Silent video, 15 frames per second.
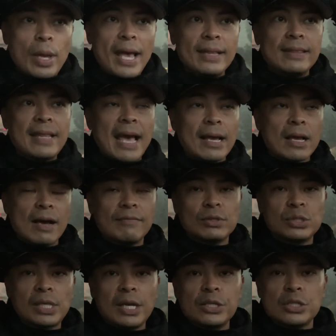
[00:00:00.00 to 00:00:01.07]
end that
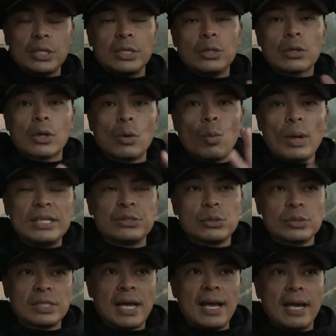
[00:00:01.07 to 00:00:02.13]
conversation. You're going to waste
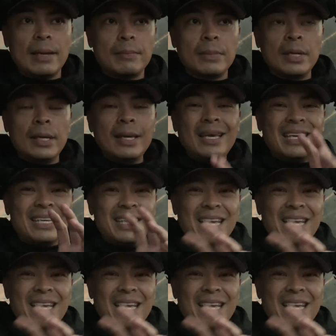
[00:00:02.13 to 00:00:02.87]
your time.